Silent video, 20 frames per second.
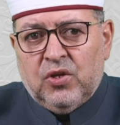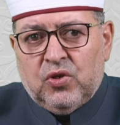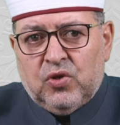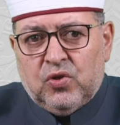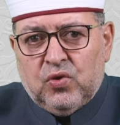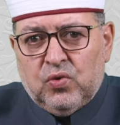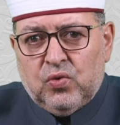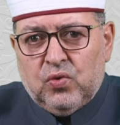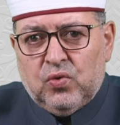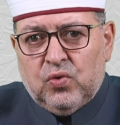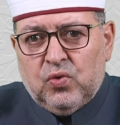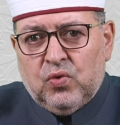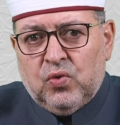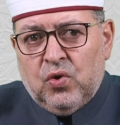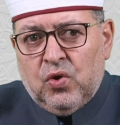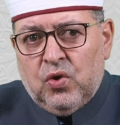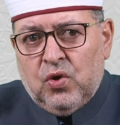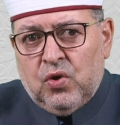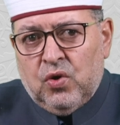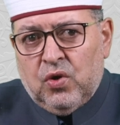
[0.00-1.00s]
to
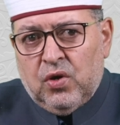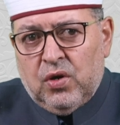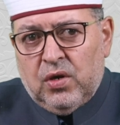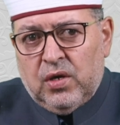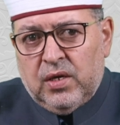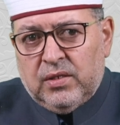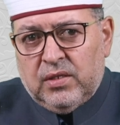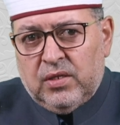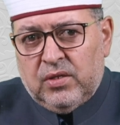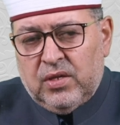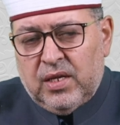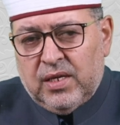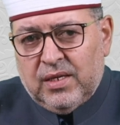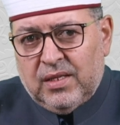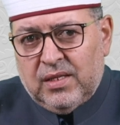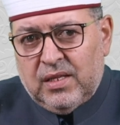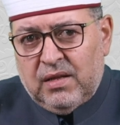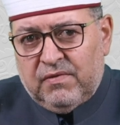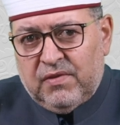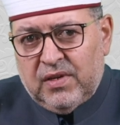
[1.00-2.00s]

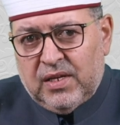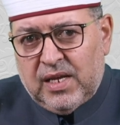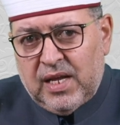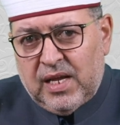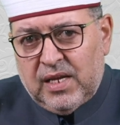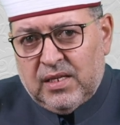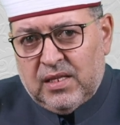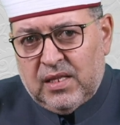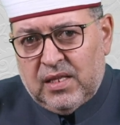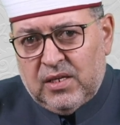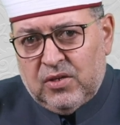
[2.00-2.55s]
navigate